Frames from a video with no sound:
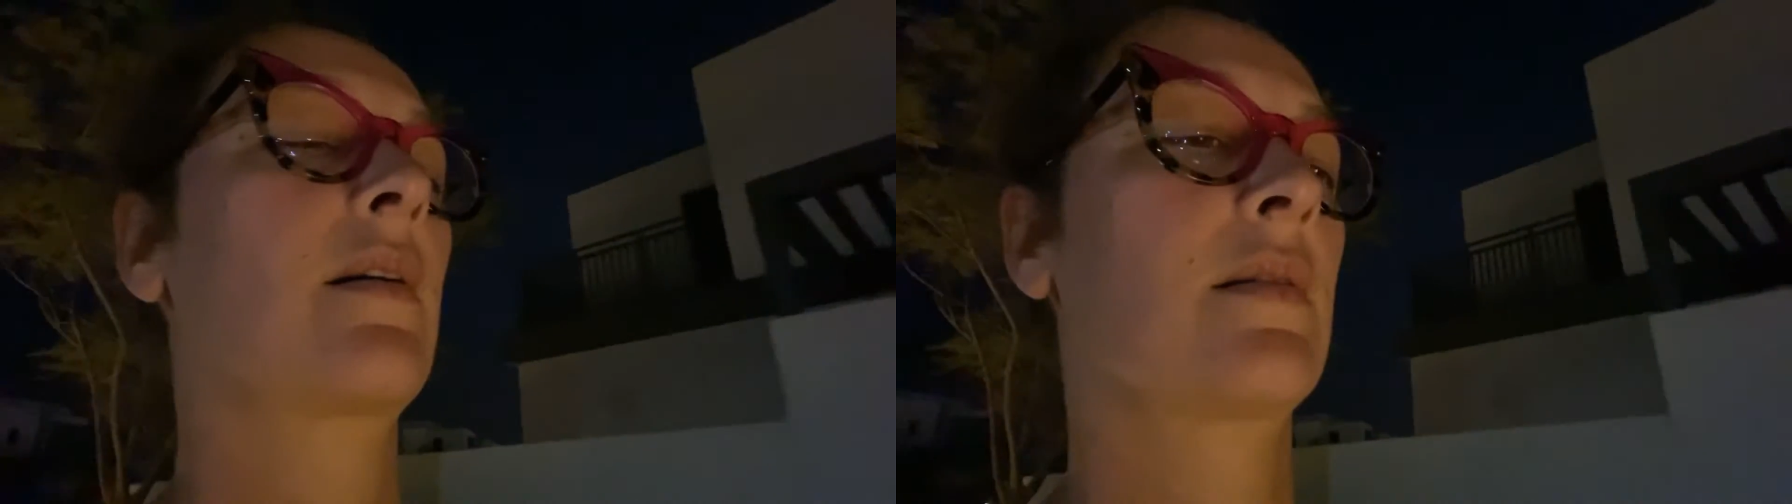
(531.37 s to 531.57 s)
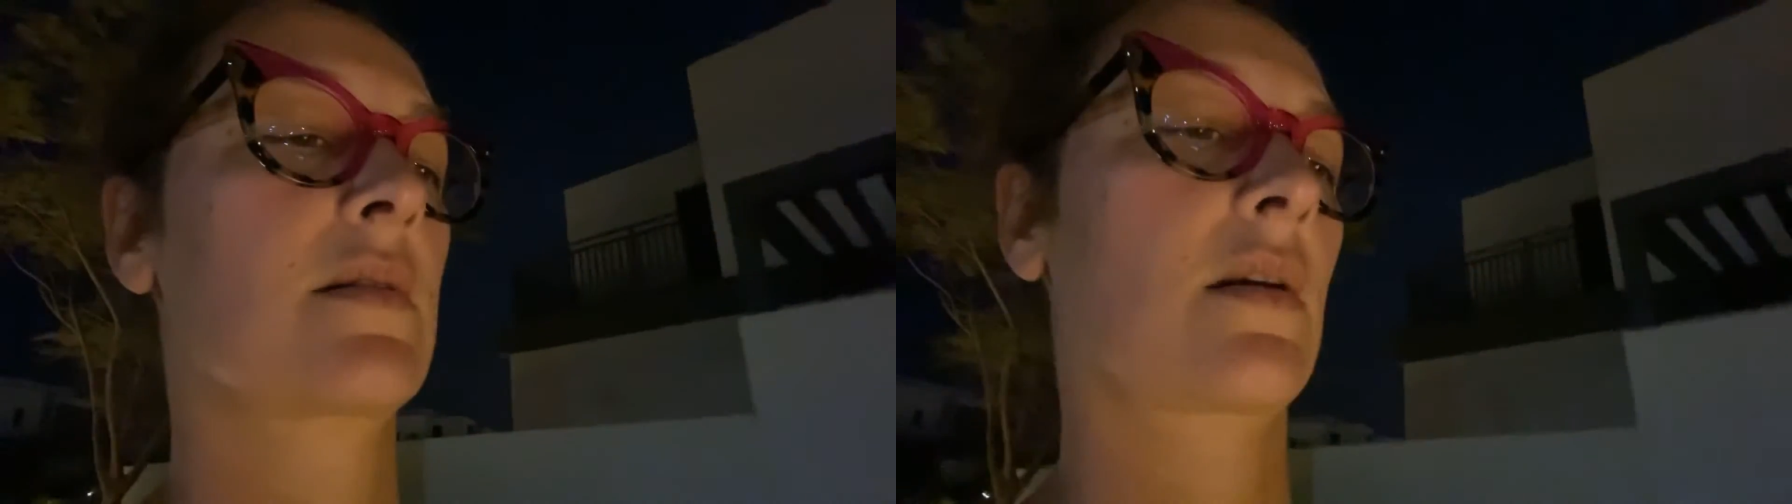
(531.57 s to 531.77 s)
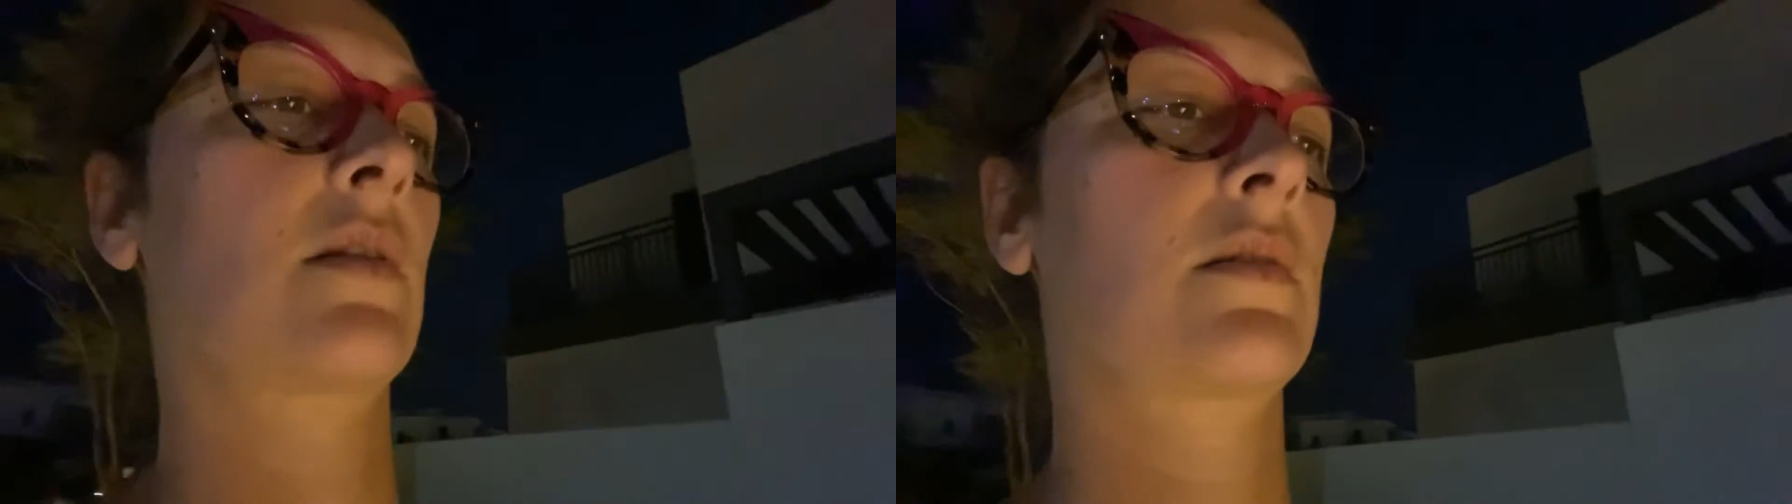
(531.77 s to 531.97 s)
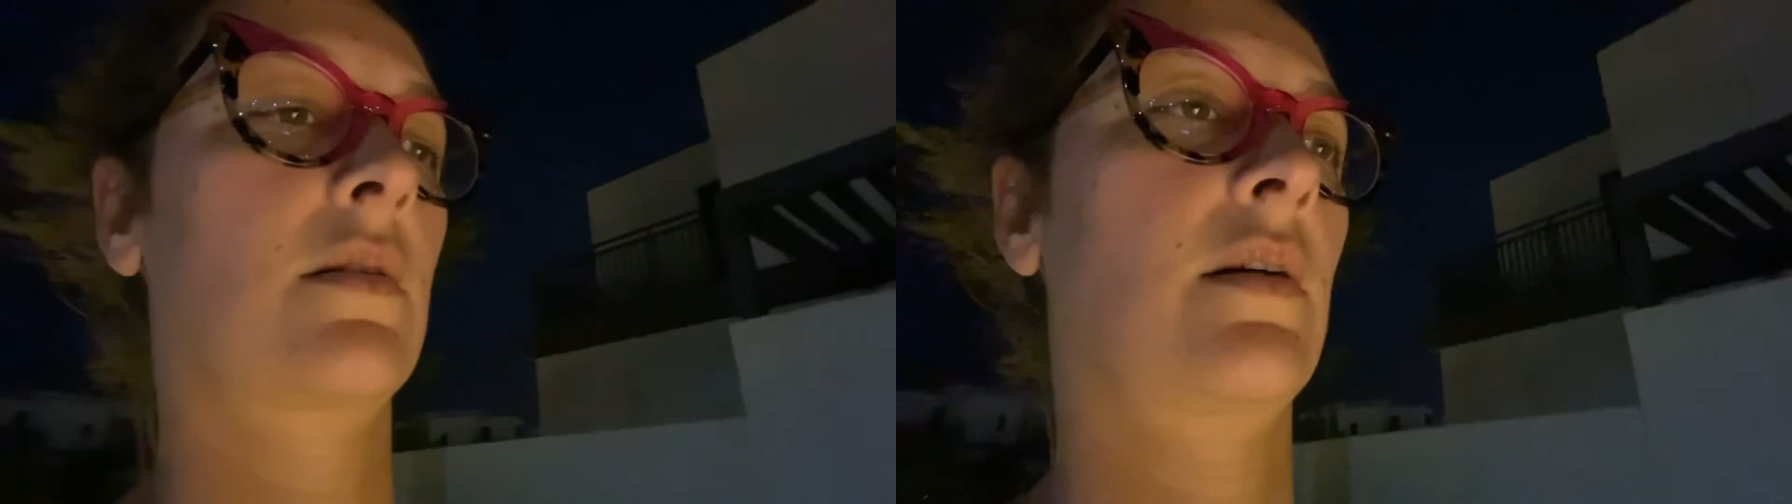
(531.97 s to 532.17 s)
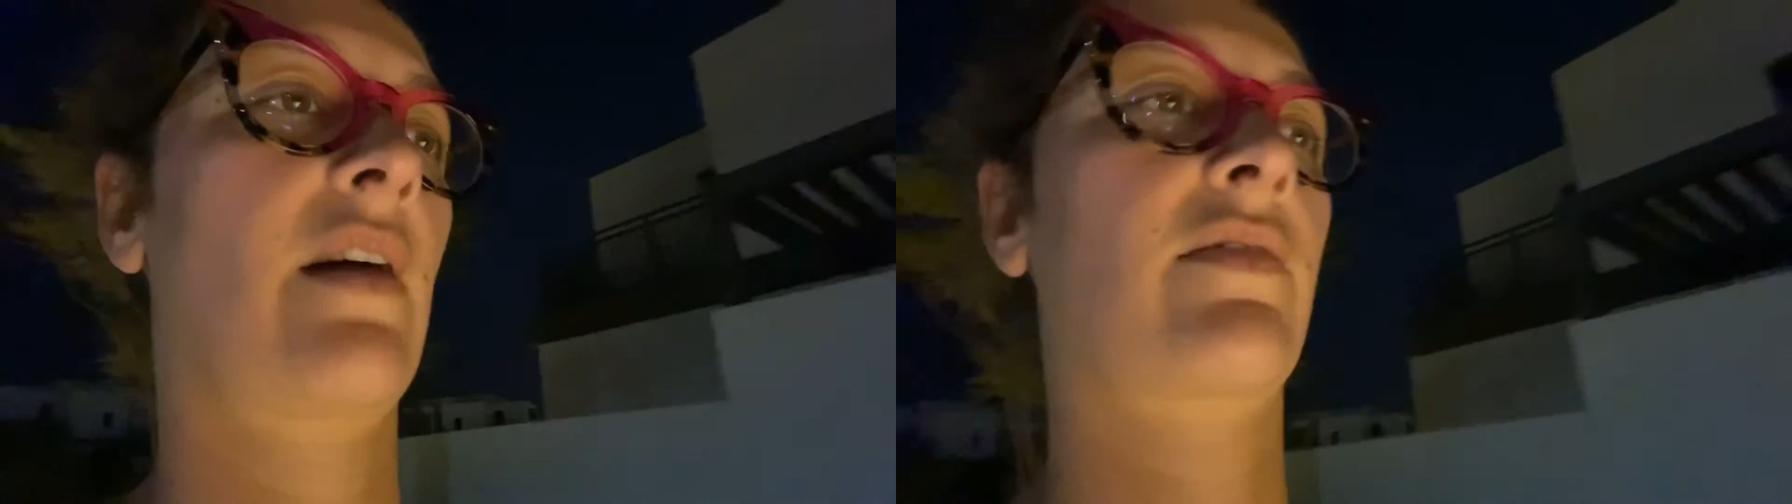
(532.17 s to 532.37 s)
so
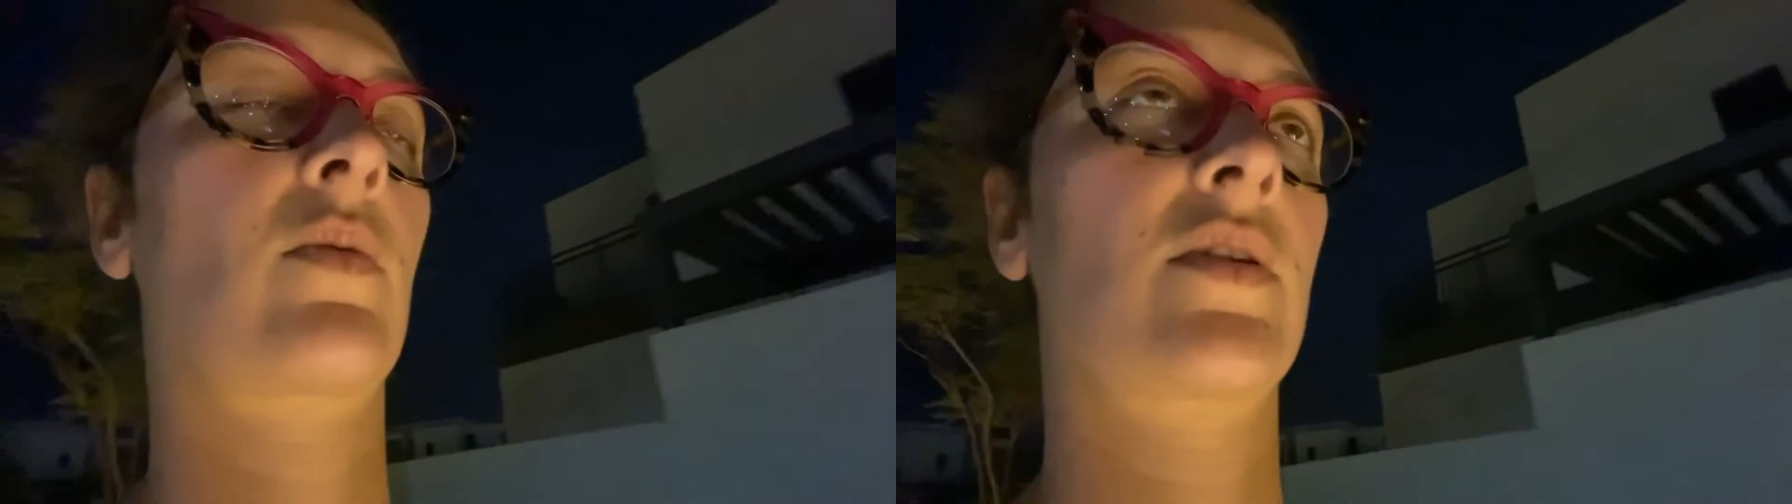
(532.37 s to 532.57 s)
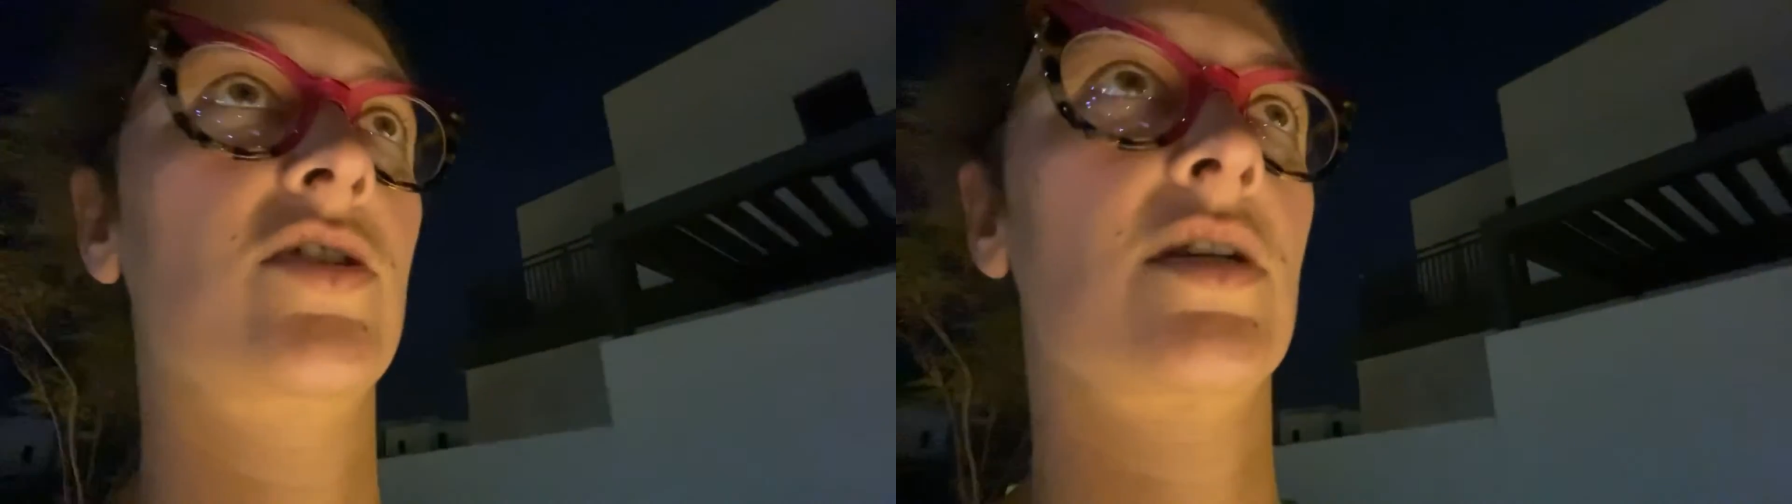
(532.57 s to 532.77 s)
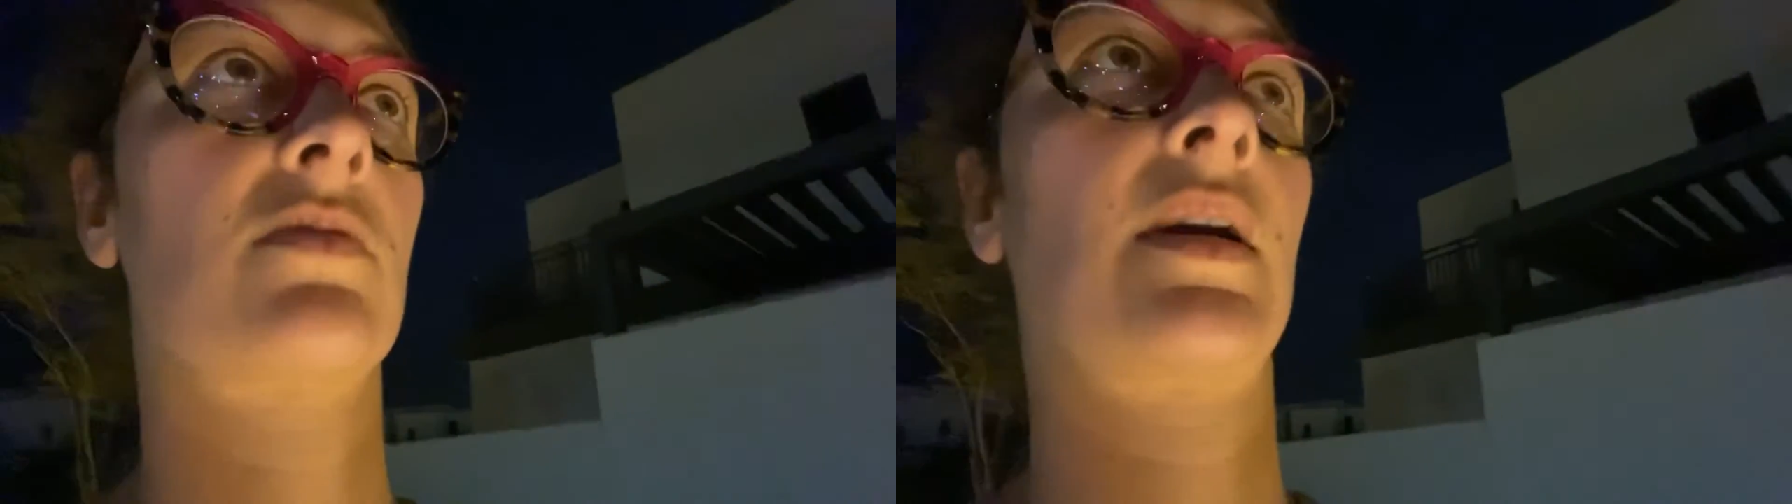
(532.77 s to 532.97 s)
everyone just